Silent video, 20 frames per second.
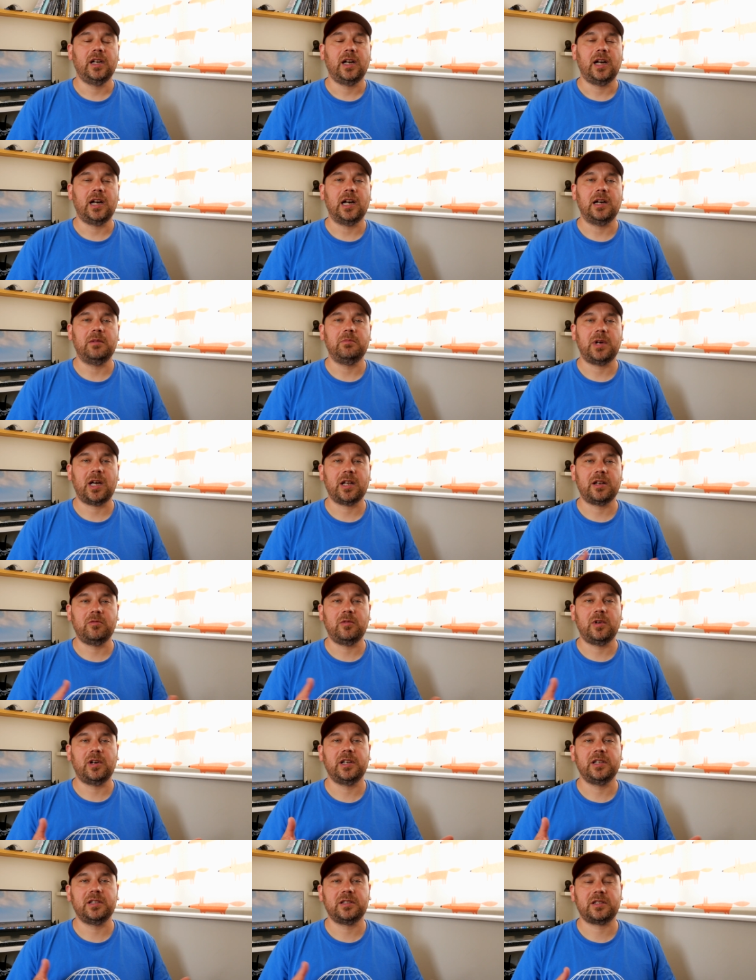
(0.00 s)

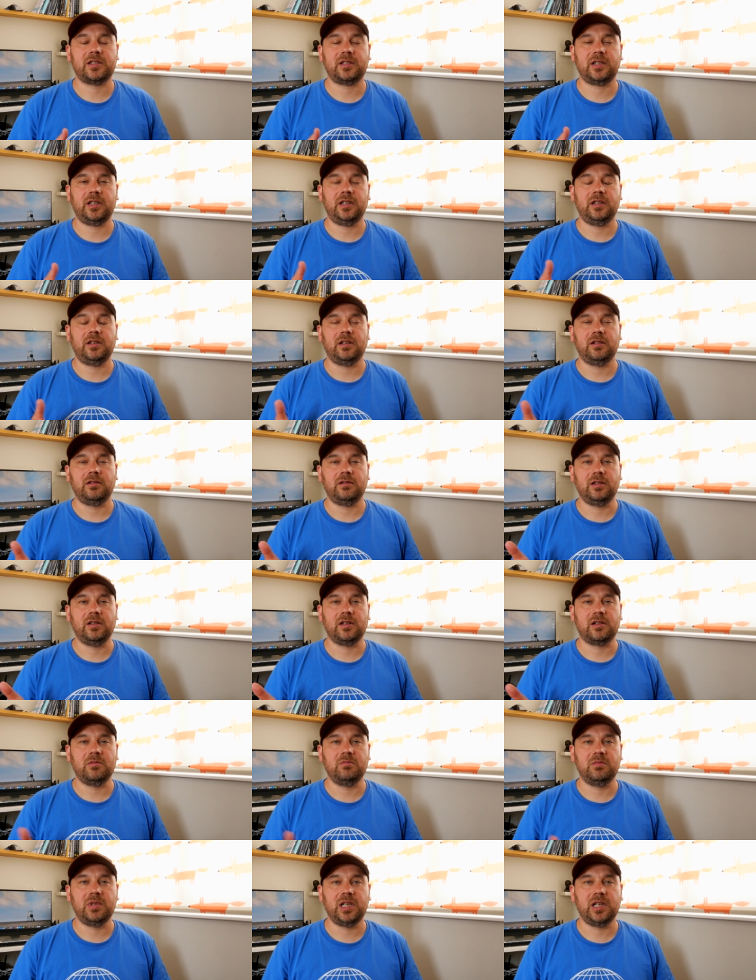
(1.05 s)
Otherwise, you know, you
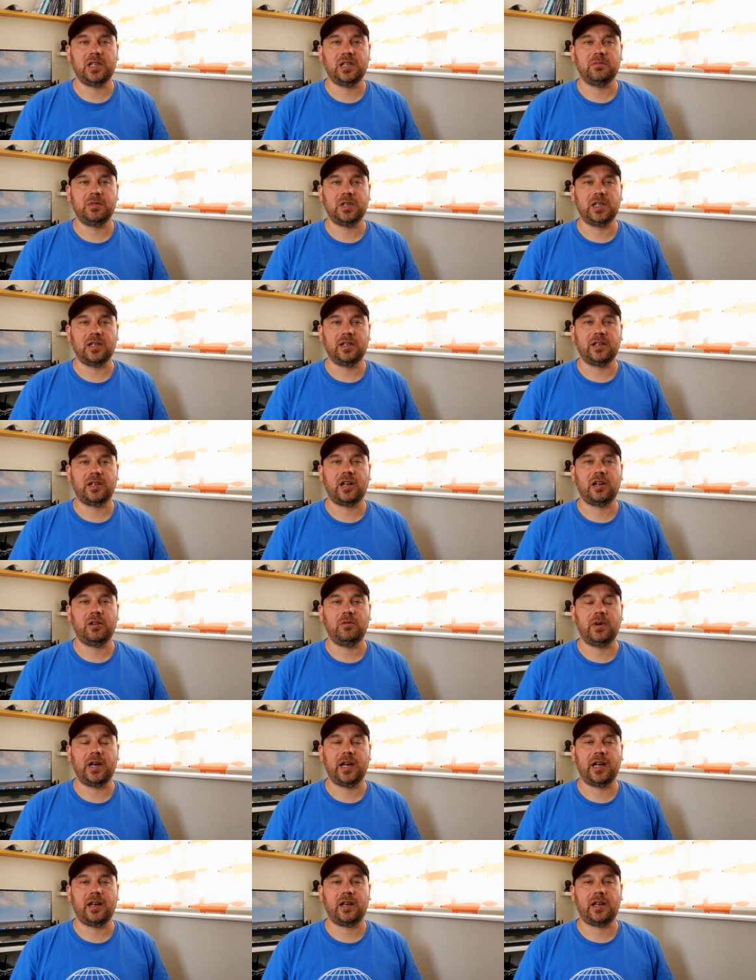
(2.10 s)
can be in the middle of
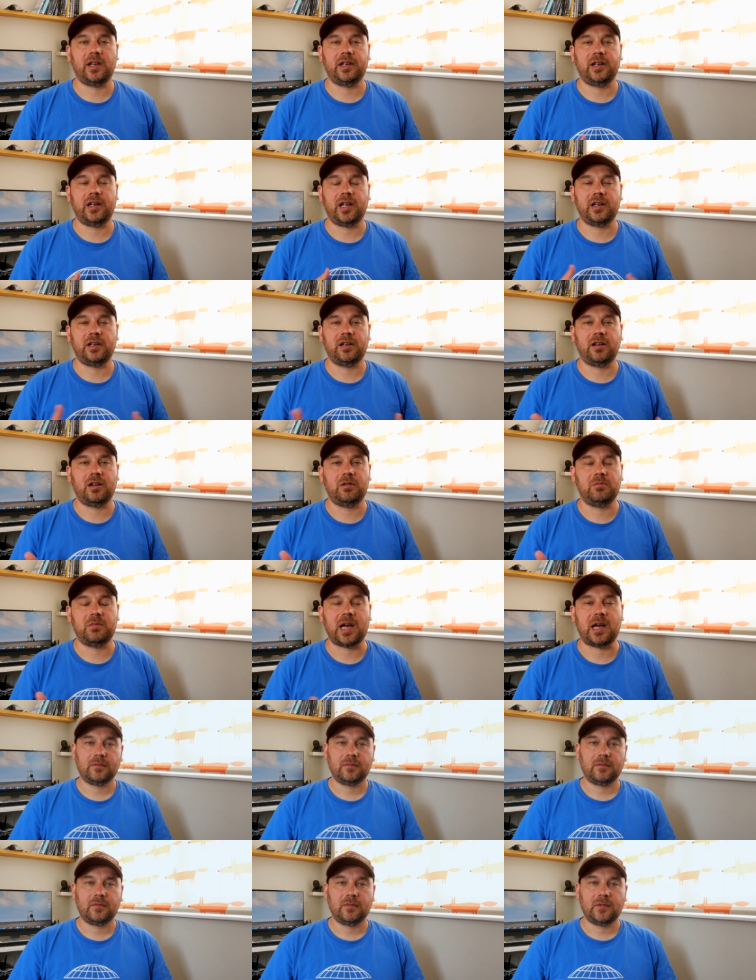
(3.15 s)
nowhere and no
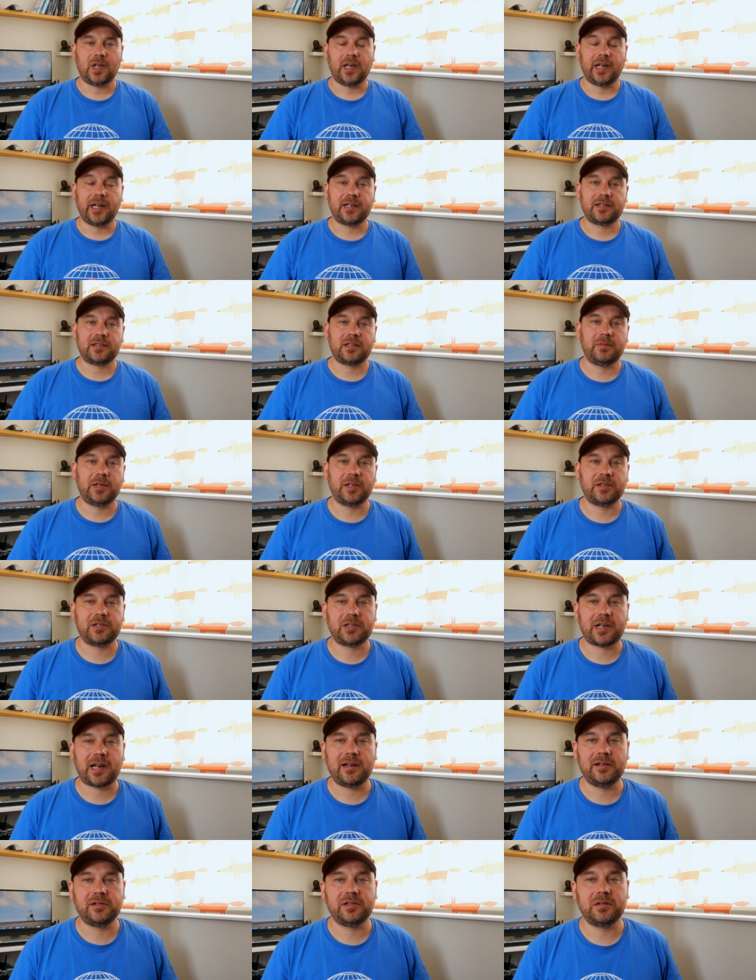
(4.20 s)
map. And I guess the most
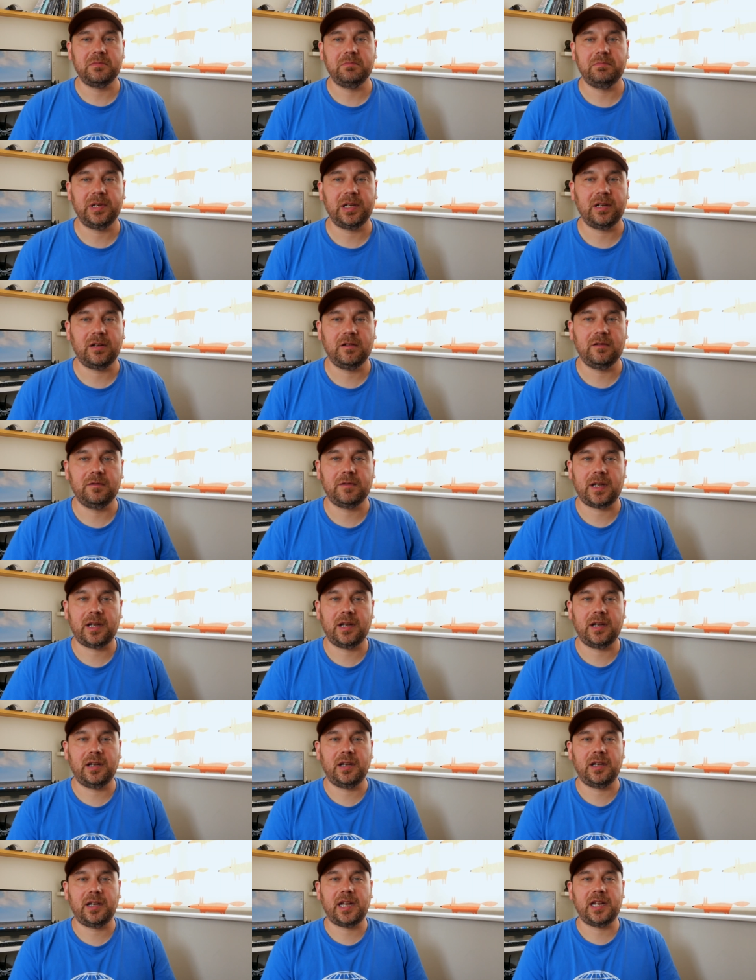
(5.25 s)
challenging bit of
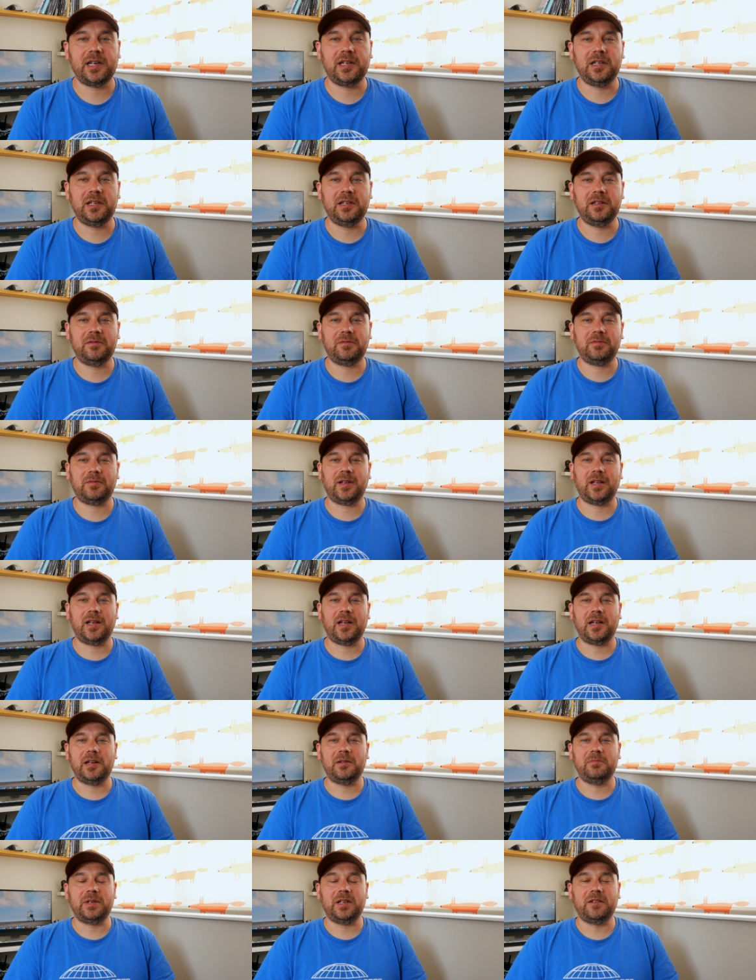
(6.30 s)
any
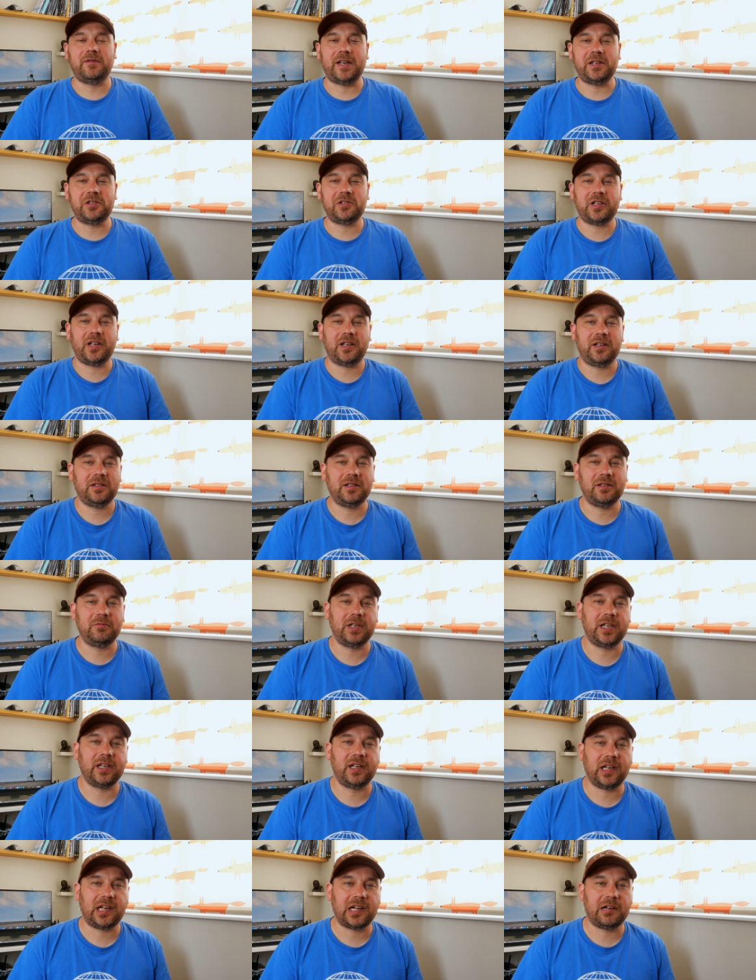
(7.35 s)
adventure that we're
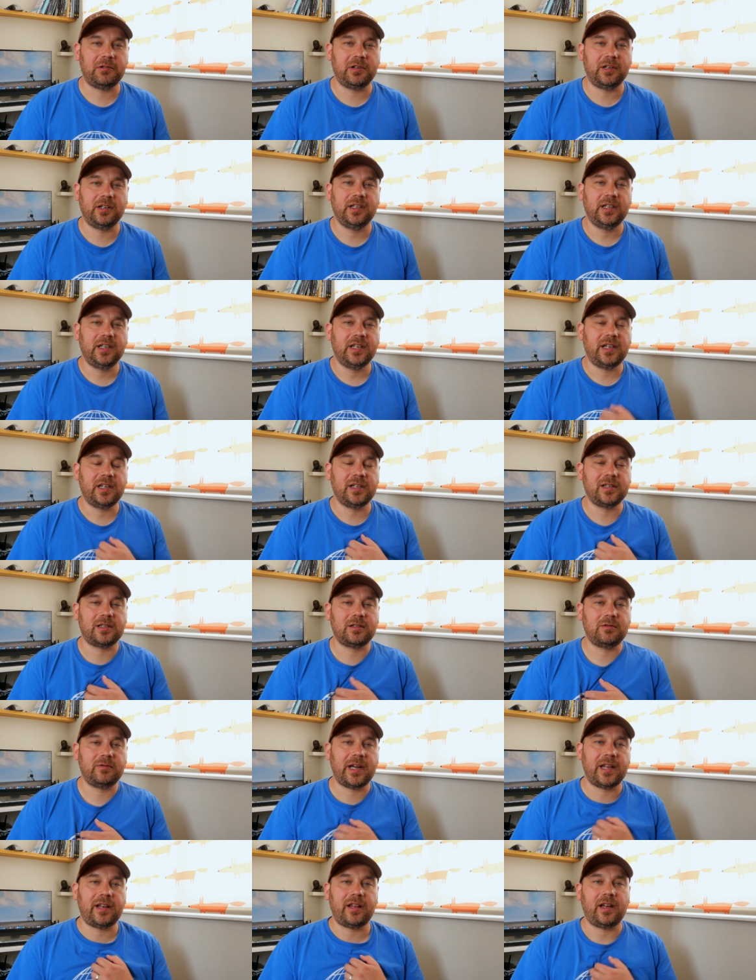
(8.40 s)
going to go on is the
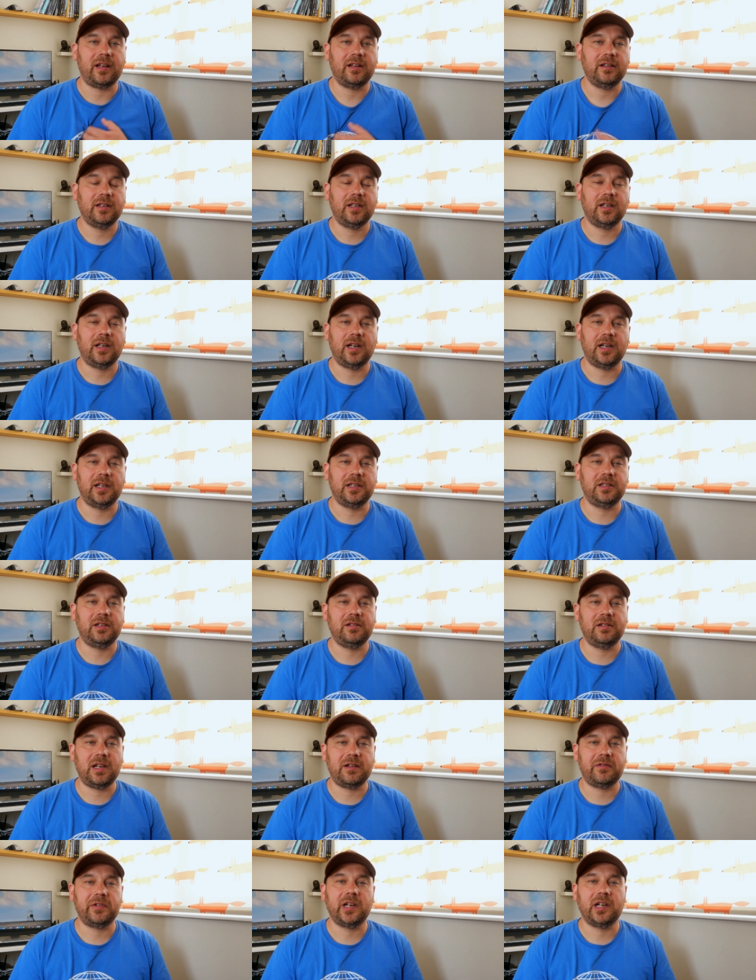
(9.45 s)
weather, and you
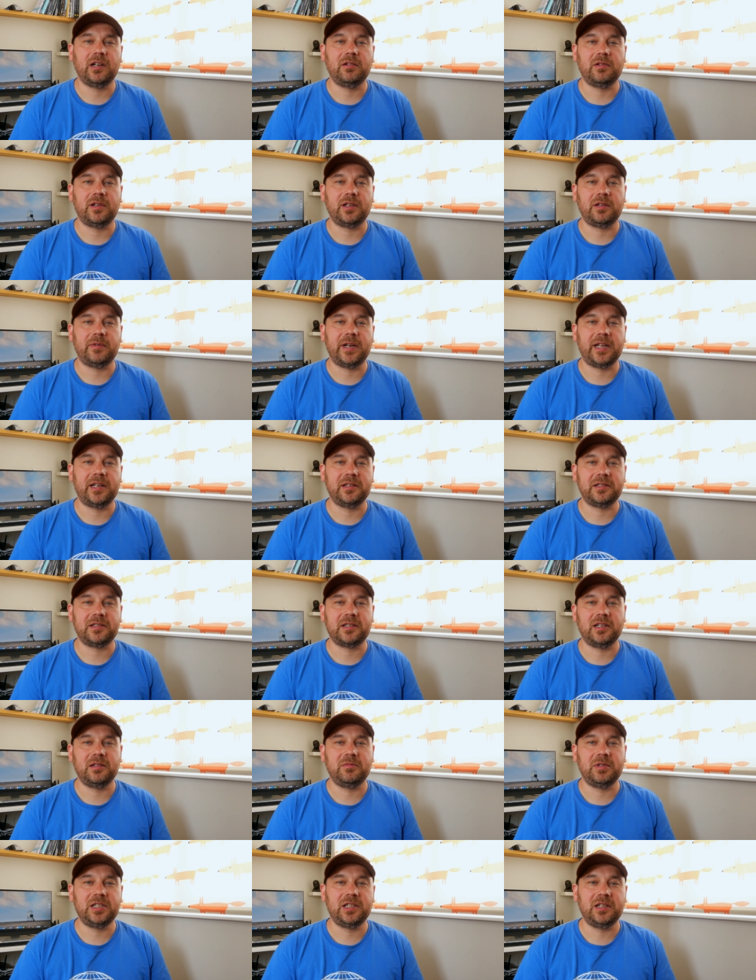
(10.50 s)
never know what the weather's
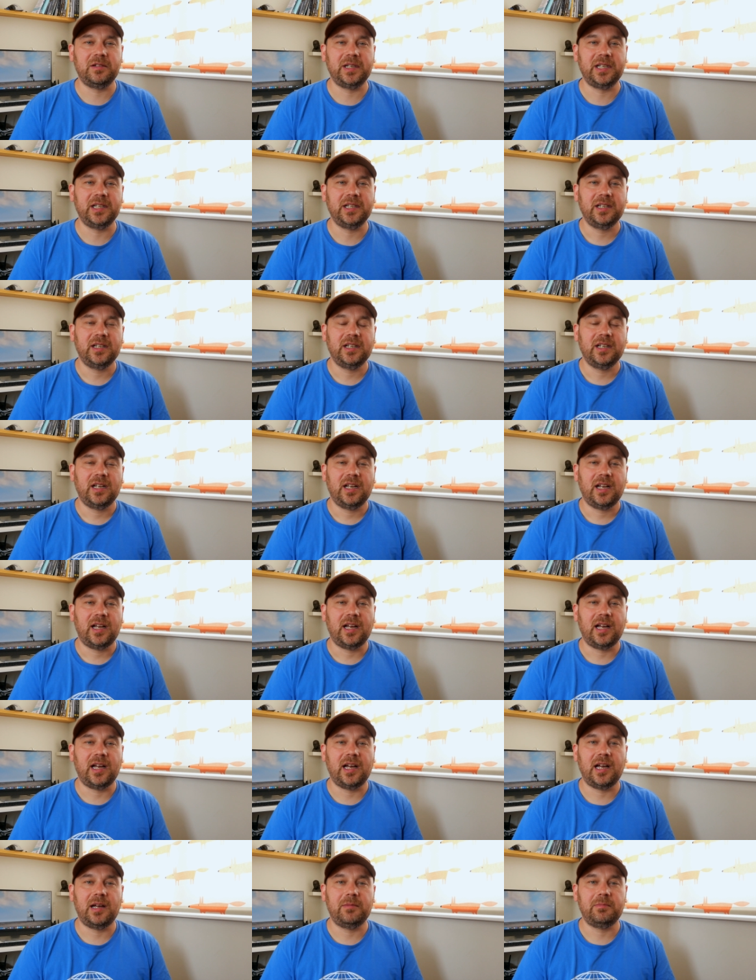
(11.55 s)
going to be doing.
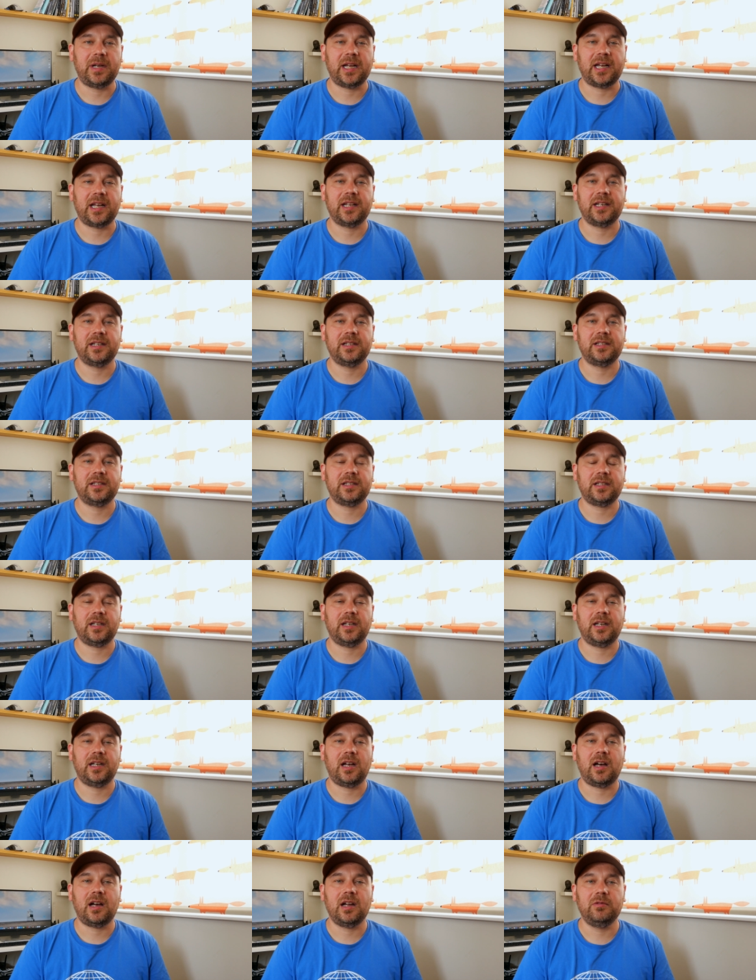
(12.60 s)

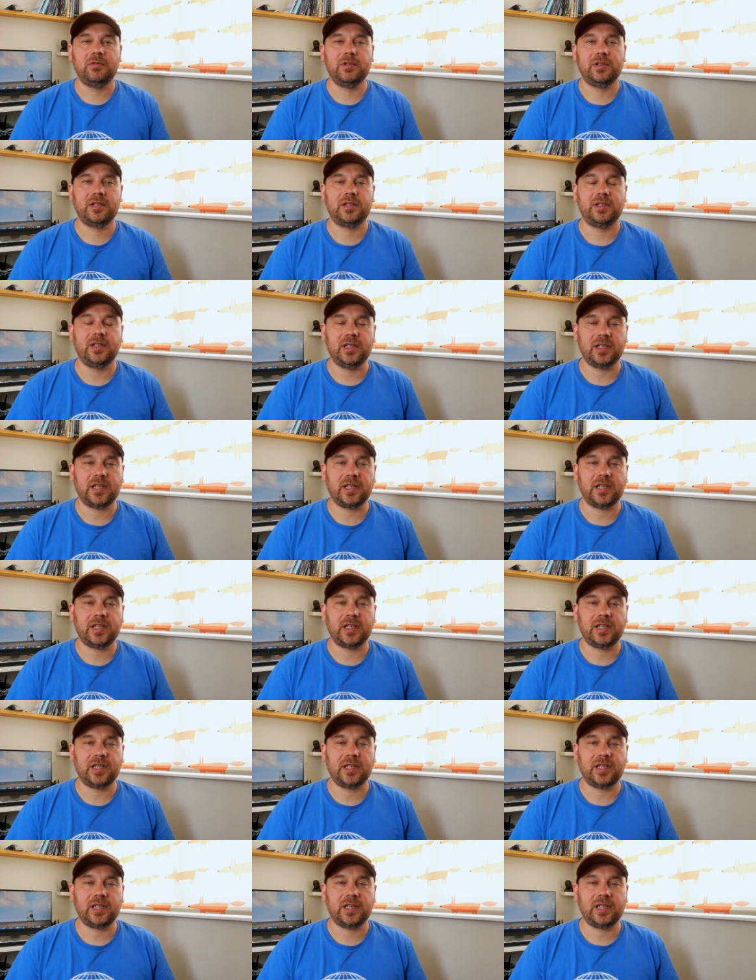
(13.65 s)
I would